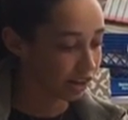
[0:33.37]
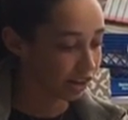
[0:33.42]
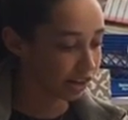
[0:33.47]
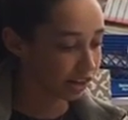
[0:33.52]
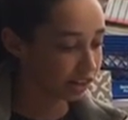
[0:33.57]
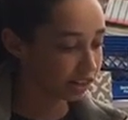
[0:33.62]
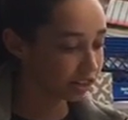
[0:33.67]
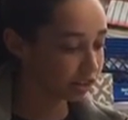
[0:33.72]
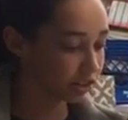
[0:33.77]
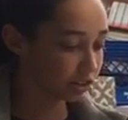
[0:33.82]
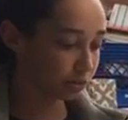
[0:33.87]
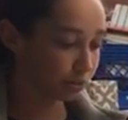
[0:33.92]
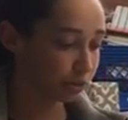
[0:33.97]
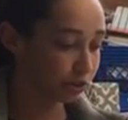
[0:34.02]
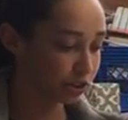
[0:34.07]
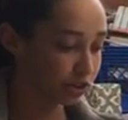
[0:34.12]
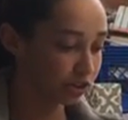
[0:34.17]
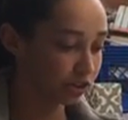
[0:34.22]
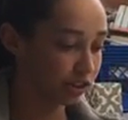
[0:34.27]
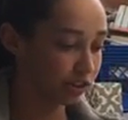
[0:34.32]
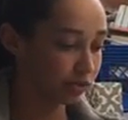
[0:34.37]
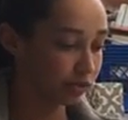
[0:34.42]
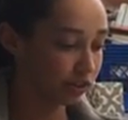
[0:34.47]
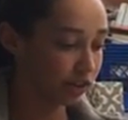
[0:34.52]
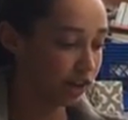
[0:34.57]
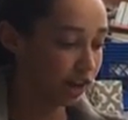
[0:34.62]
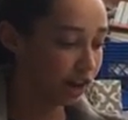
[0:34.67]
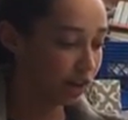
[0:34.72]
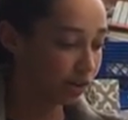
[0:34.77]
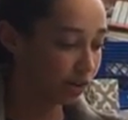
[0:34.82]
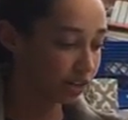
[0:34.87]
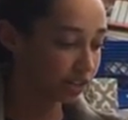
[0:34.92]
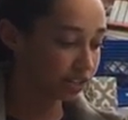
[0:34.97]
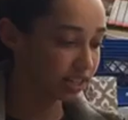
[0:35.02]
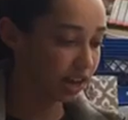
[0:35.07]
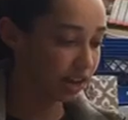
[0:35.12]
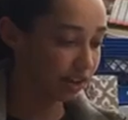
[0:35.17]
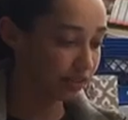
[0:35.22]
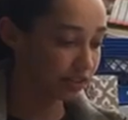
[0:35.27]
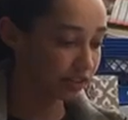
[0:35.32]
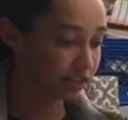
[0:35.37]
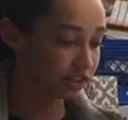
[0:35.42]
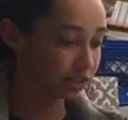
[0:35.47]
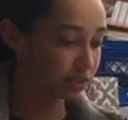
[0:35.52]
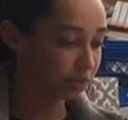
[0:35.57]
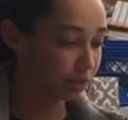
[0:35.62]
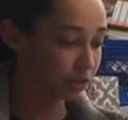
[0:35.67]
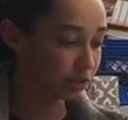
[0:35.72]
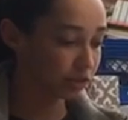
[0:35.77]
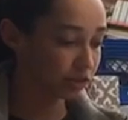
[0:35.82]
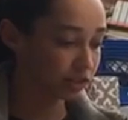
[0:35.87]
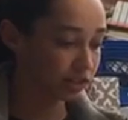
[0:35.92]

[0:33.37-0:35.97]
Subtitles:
And on a personal level, how has having a special